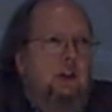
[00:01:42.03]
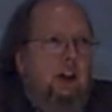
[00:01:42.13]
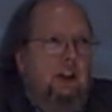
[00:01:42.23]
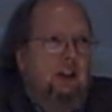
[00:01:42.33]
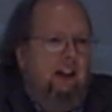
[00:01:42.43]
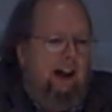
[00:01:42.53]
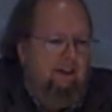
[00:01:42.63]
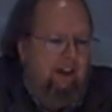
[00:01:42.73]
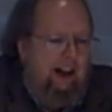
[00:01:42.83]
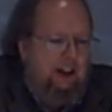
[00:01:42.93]
just
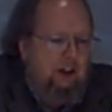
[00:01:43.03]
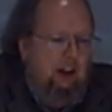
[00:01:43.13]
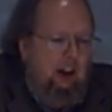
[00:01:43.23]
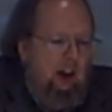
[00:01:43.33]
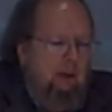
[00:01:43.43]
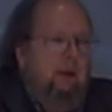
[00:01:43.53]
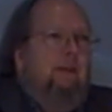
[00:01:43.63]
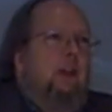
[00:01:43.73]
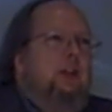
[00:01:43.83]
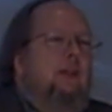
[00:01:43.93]
that fast.
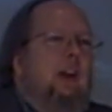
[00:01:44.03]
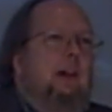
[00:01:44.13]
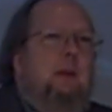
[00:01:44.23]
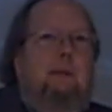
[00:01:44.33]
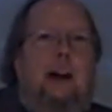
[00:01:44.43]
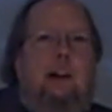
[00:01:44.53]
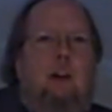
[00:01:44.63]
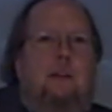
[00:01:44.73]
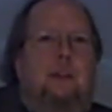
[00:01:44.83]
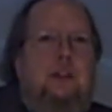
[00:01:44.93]
But first of all, let me
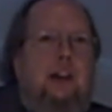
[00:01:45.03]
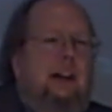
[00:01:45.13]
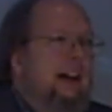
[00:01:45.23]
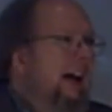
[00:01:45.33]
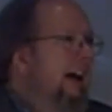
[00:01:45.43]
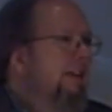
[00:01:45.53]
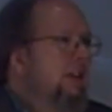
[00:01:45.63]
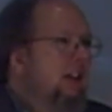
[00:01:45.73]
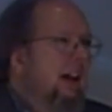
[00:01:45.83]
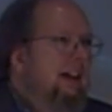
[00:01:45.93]
back off for a second. I have
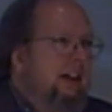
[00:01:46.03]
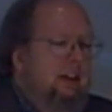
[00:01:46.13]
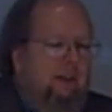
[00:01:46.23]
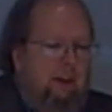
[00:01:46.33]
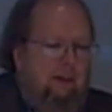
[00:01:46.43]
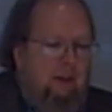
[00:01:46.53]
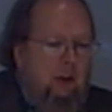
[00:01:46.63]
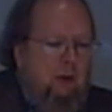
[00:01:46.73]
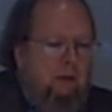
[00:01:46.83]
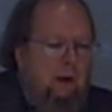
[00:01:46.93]
a slightly different
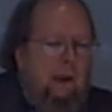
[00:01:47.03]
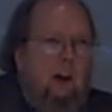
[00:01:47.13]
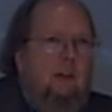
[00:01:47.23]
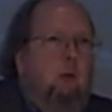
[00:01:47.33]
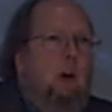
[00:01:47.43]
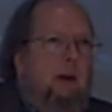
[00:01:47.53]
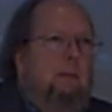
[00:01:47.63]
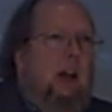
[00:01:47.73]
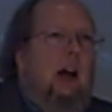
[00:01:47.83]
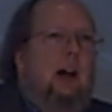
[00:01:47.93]
view of what a
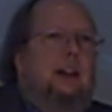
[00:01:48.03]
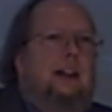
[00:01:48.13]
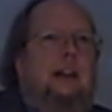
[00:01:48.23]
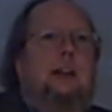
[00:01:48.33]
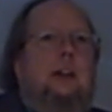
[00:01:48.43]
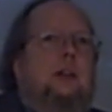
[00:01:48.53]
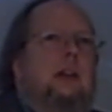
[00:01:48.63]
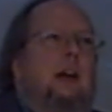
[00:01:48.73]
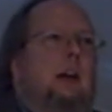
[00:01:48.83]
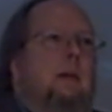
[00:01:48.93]
blog is.